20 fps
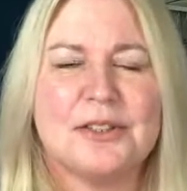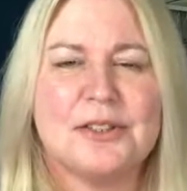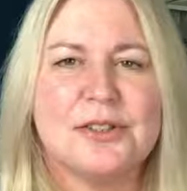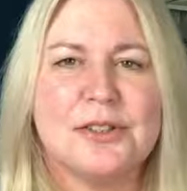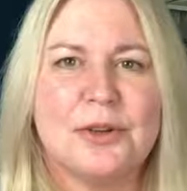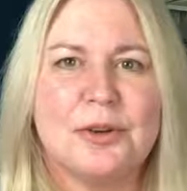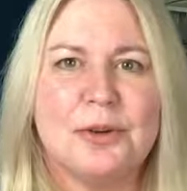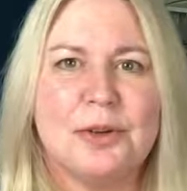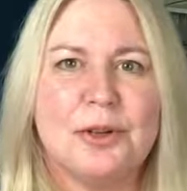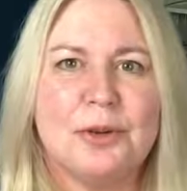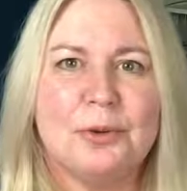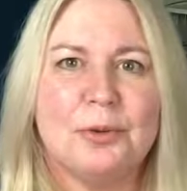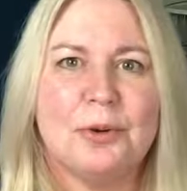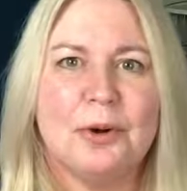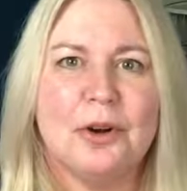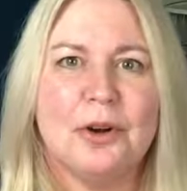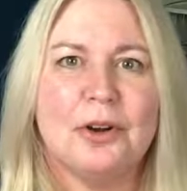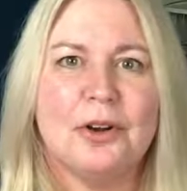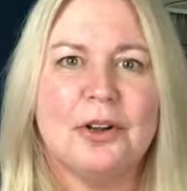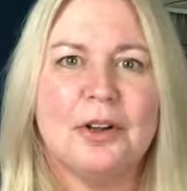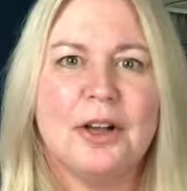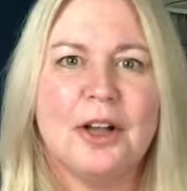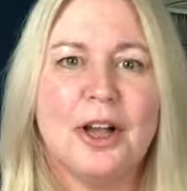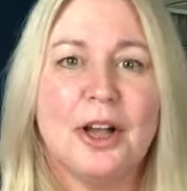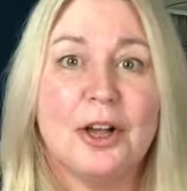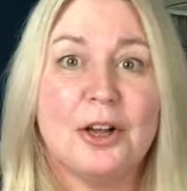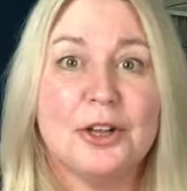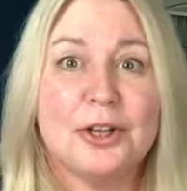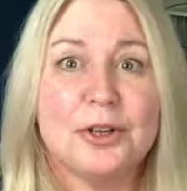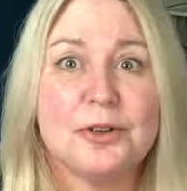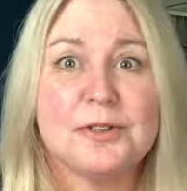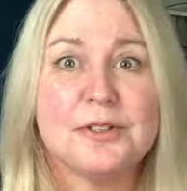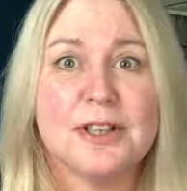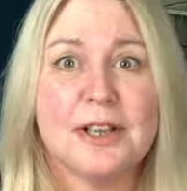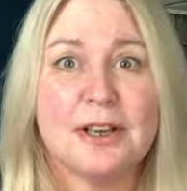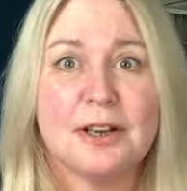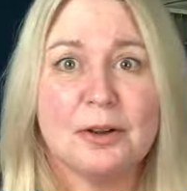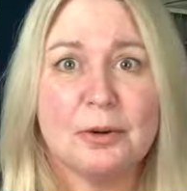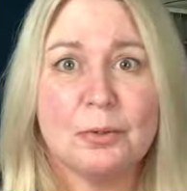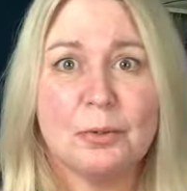So you are
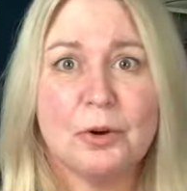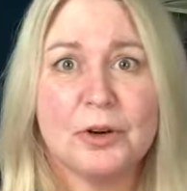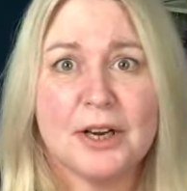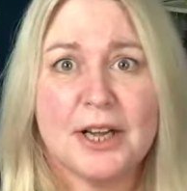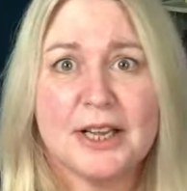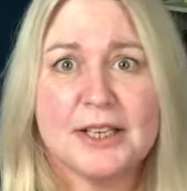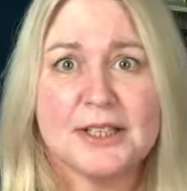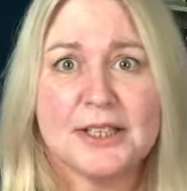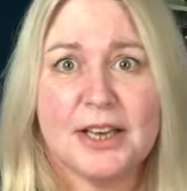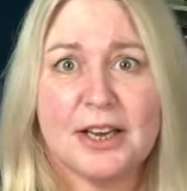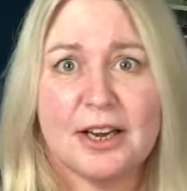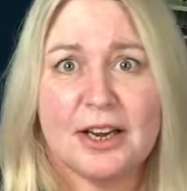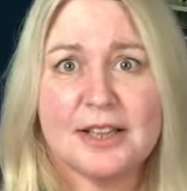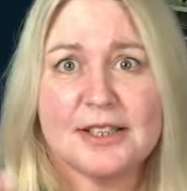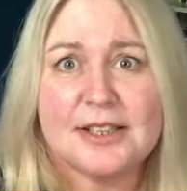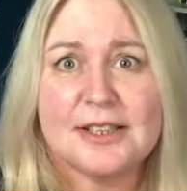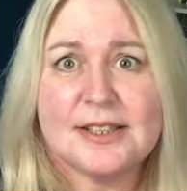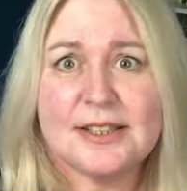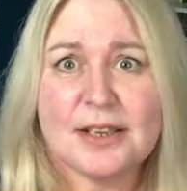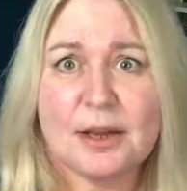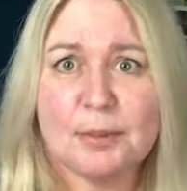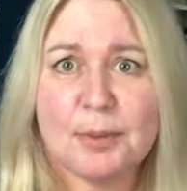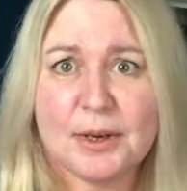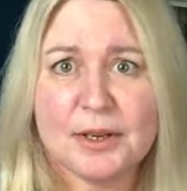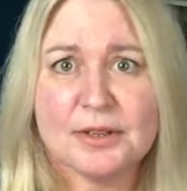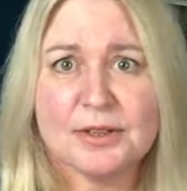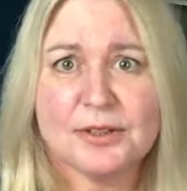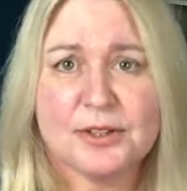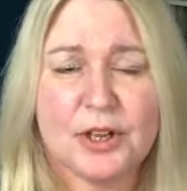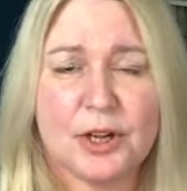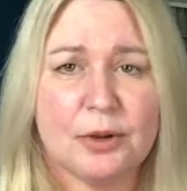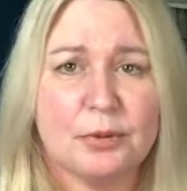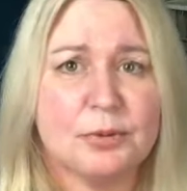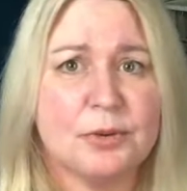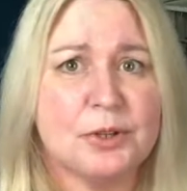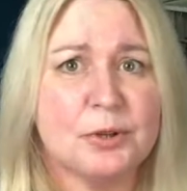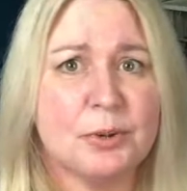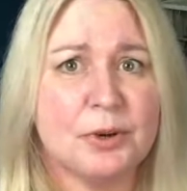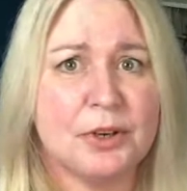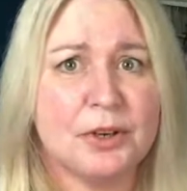using one idea as a stepping stone
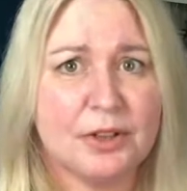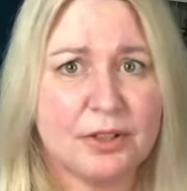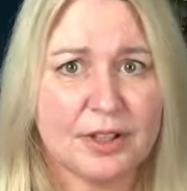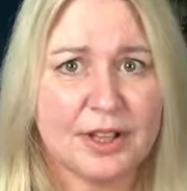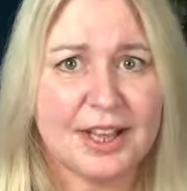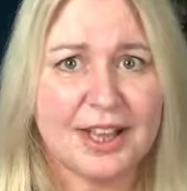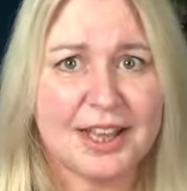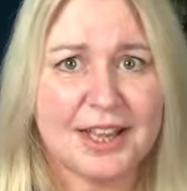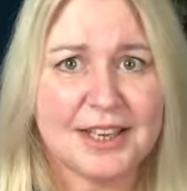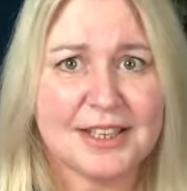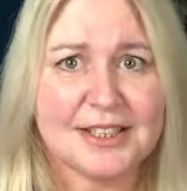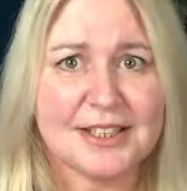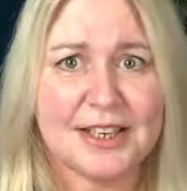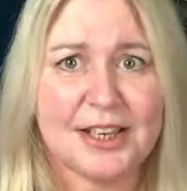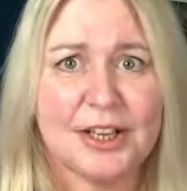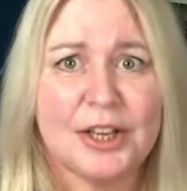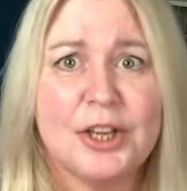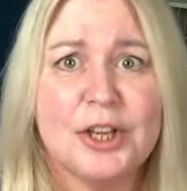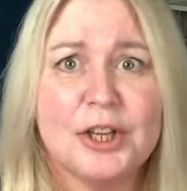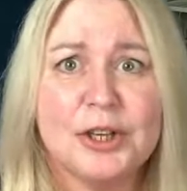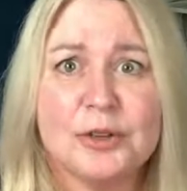to another idea,